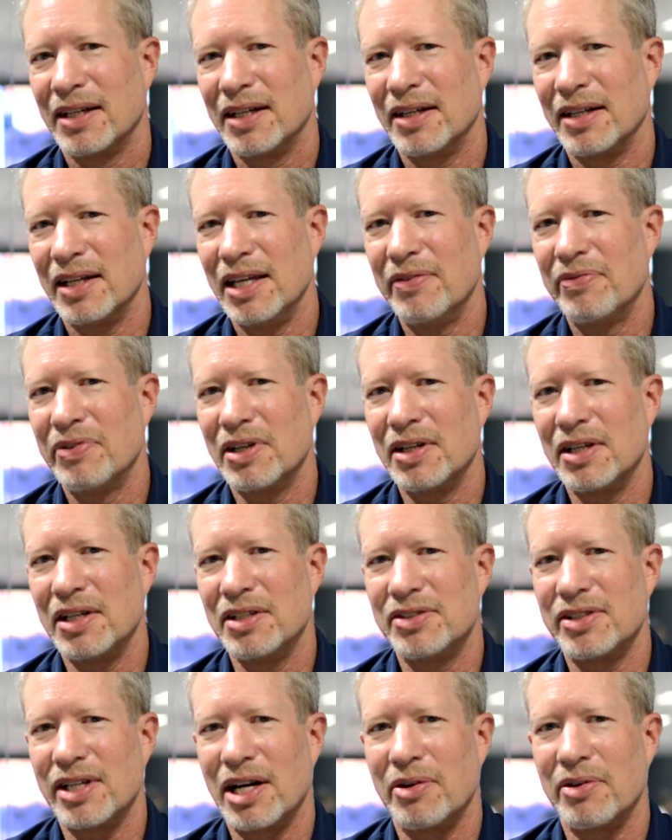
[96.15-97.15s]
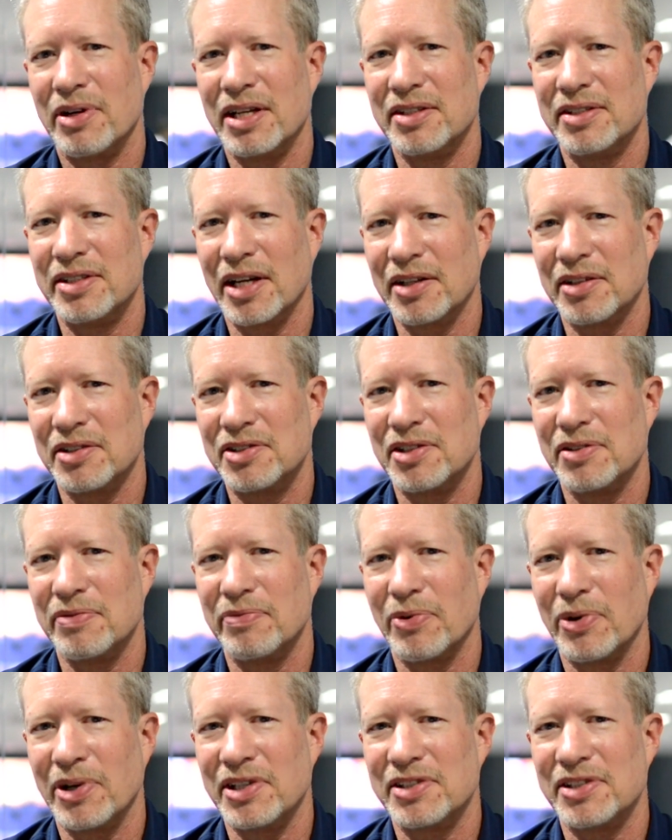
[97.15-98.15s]
IVA is our
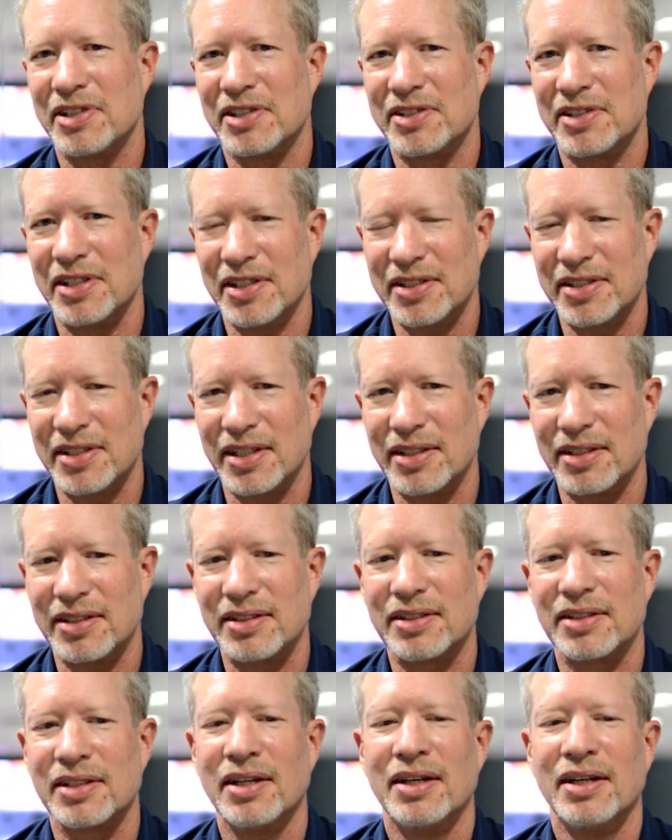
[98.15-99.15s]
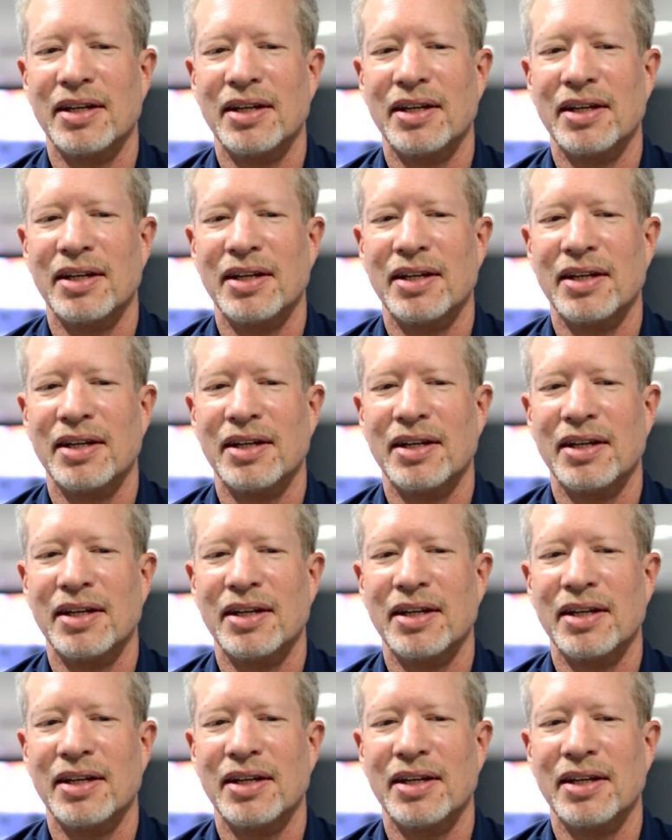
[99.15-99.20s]
intelligent voice assistant.